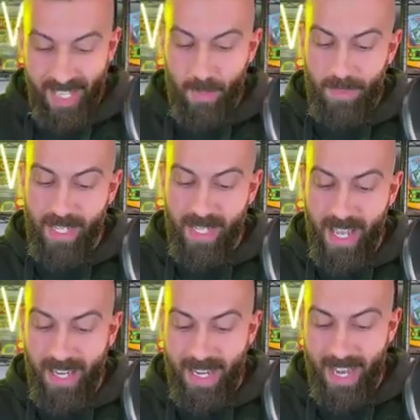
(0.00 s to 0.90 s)
I'm thinking
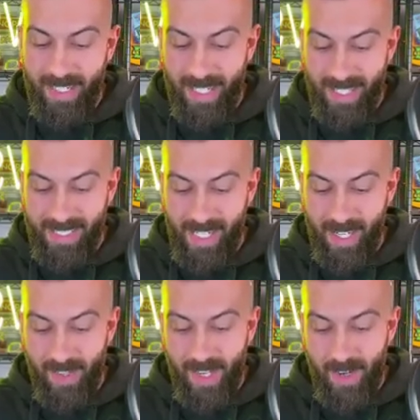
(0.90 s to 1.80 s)
ahead nowadays,
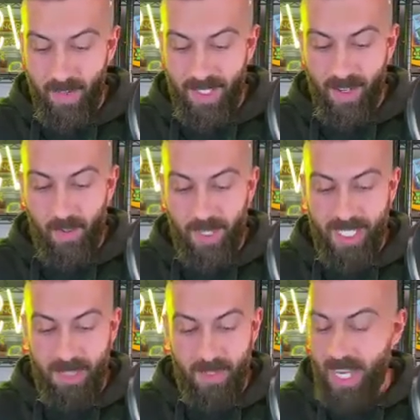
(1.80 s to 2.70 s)
so we don't want to
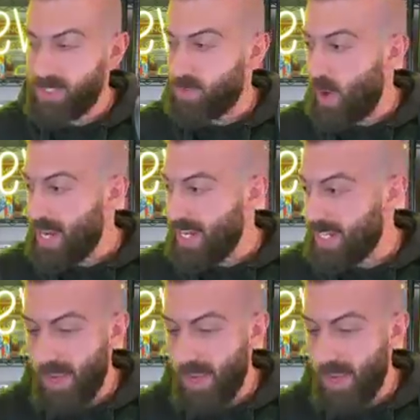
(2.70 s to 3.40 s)
keep you guys waiting.